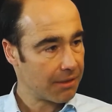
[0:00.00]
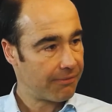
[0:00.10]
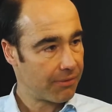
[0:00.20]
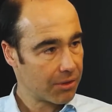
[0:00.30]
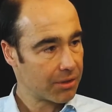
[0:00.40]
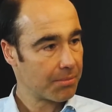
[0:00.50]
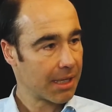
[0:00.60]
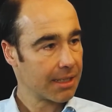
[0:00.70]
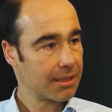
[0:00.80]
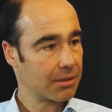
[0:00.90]
further
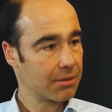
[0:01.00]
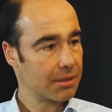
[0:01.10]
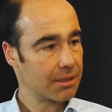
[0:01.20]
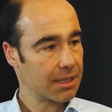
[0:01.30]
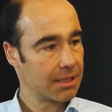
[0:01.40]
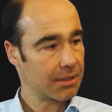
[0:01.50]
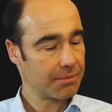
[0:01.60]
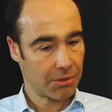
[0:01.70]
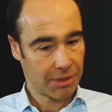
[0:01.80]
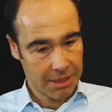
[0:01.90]
banks on the system.
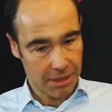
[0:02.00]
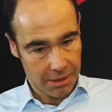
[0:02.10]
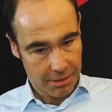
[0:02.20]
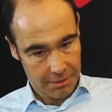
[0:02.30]
So these are